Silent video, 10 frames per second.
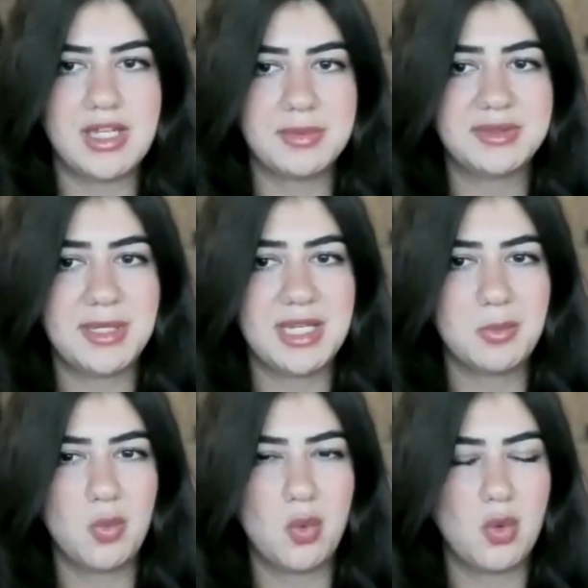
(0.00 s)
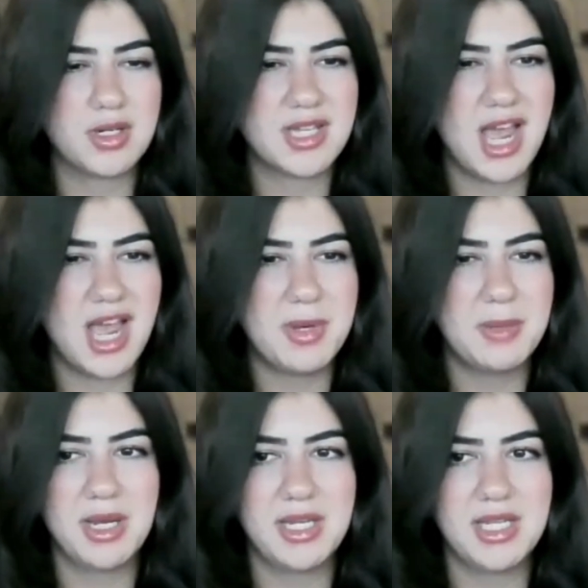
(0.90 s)
end up spending more time
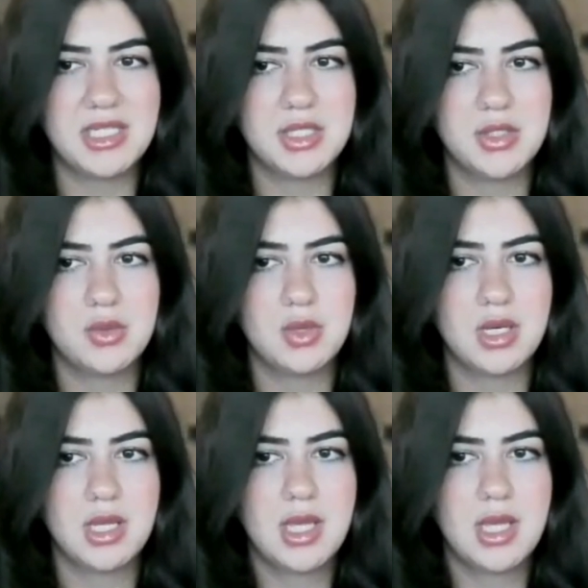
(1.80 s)
and money to